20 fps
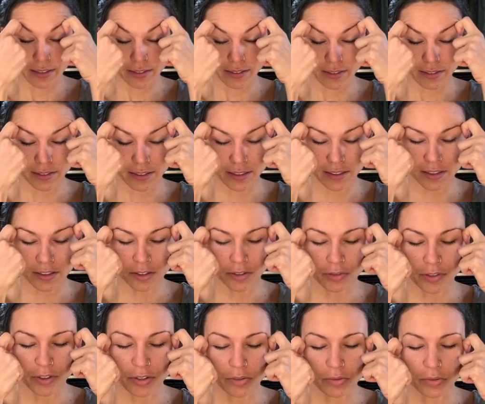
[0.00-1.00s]
Again, this
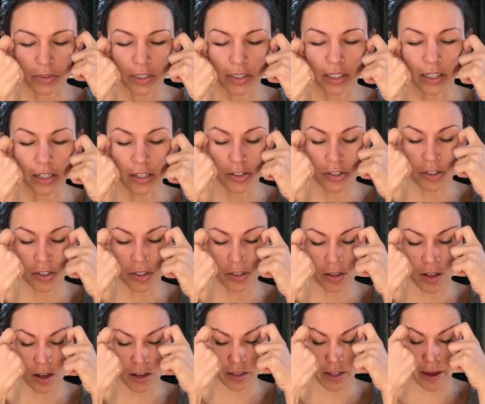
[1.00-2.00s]
feels really good, just
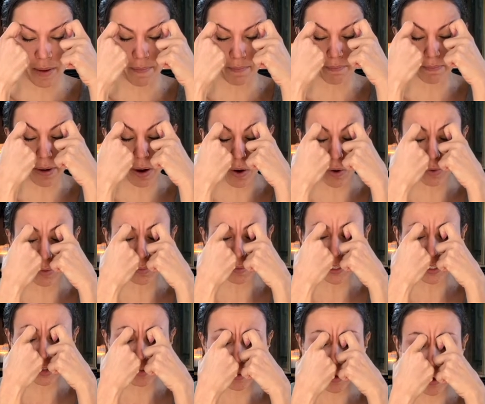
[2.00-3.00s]
along that bone,
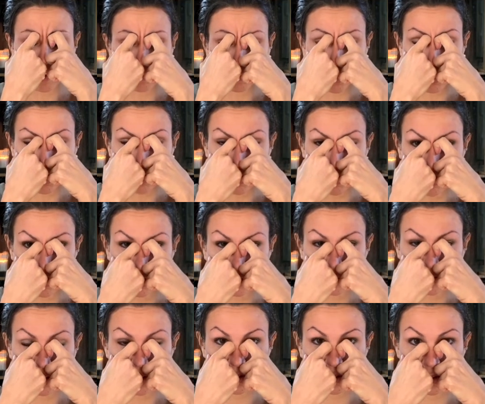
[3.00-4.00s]
because we have all
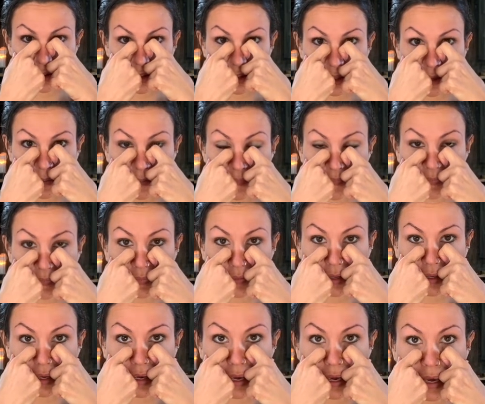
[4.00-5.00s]
of those
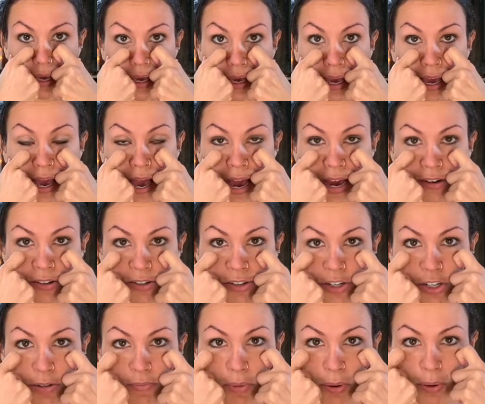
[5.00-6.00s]

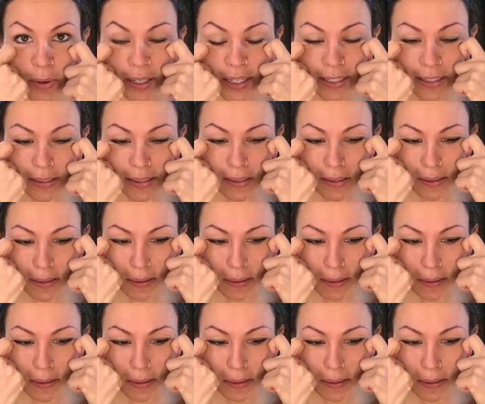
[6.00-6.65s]
energy points.